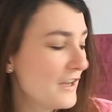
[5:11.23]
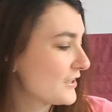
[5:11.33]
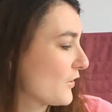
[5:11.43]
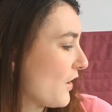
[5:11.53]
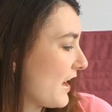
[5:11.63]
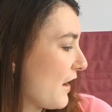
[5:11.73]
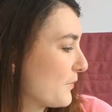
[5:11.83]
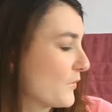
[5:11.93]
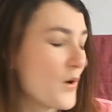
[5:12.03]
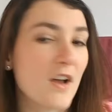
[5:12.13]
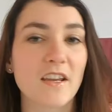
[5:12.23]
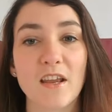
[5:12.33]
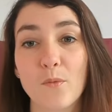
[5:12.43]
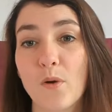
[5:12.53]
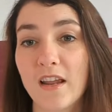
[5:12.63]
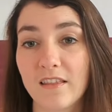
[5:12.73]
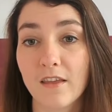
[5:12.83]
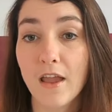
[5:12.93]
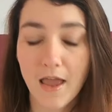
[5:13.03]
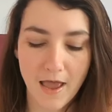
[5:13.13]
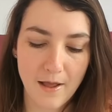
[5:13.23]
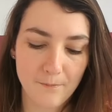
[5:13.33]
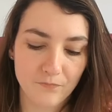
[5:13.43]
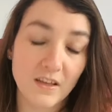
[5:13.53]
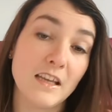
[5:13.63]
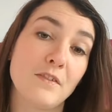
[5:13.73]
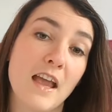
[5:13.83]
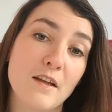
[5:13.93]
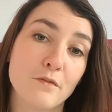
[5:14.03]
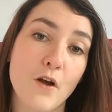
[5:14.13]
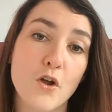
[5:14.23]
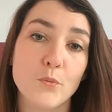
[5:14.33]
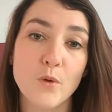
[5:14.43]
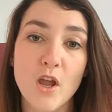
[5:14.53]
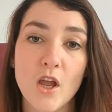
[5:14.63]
So I have been working with EVA foam,